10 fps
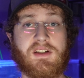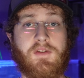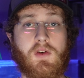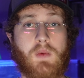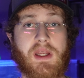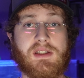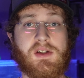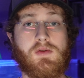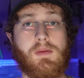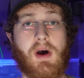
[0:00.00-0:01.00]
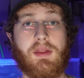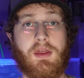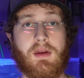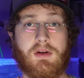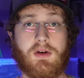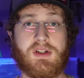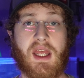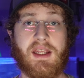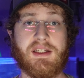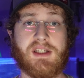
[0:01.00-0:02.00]
few weeks to a month, your
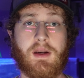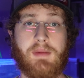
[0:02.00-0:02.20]
tank is going to